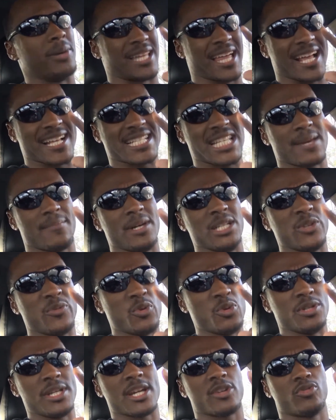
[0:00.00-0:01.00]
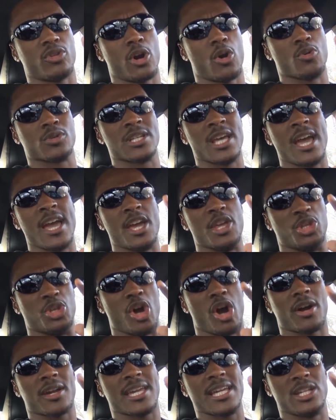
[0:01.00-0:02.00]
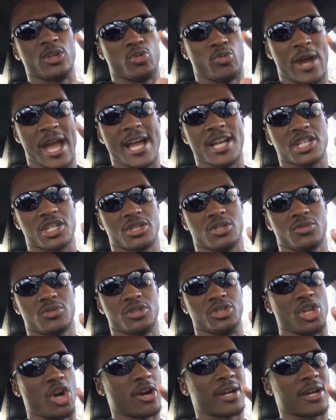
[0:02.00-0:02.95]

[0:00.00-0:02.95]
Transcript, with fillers: But like I said, many of you Negroes, y'all get irrational.